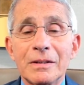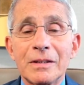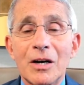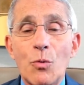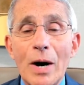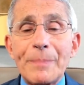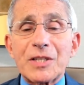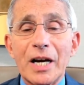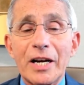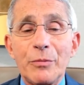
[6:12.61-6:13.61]
A
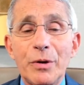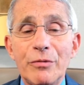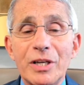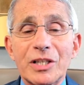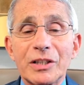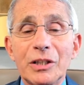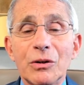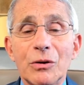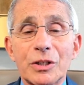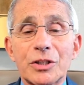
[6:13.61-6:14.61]
website we recently
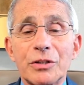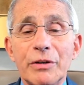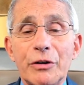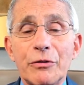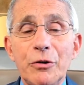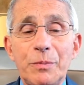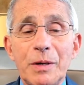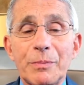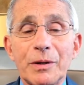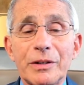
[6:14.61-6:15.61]
launched to recruit
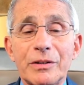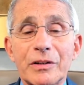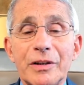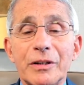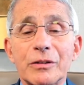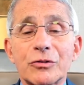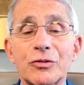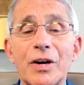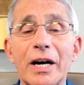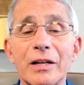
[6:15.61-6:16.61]
people into clinical
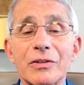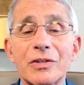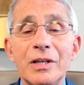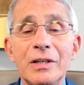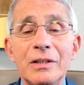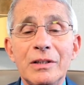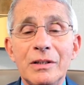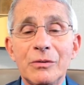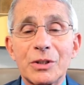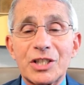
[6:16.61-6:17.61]
trials,
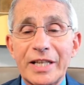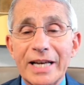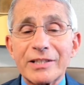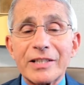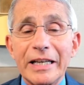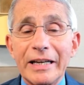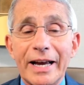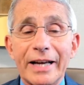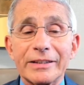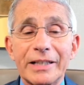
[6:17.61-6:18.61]
which testing
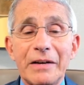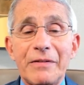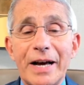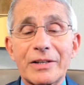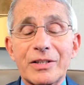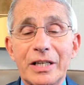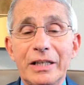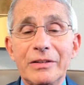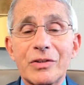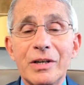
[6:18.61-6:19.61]
candidate
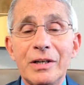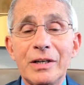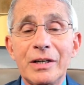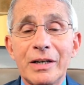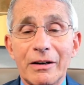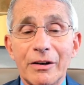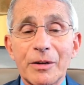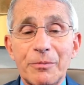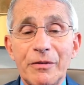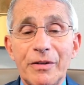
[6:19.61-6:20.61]
vaccines and other
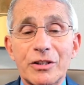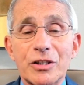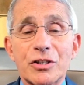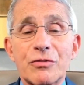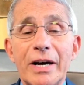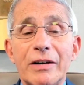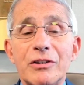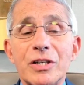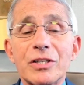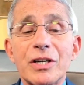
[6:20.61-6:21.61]
prevention
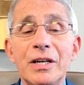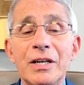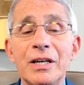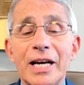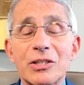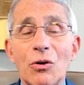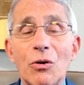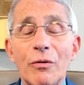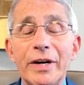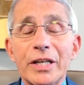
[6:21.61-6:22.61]
strategies has
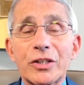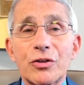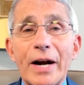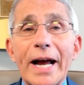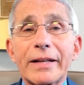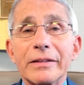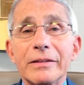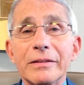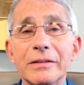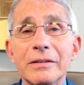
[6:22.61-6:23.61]
already attracted
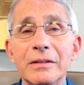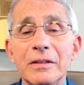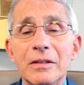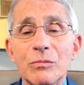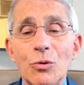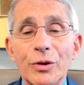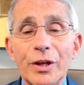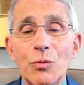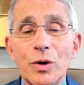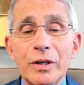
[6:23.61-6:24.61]
more
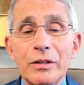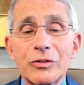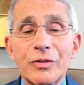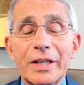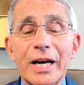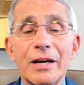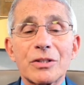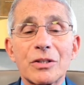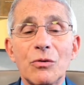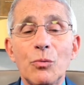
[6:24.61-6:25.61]
than
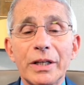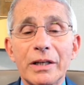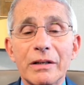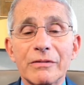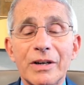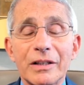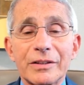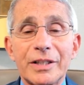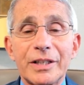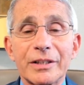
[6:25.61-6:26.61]
100,000 willing
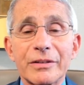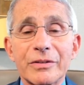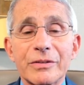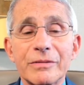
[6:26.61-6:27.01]
volunteers.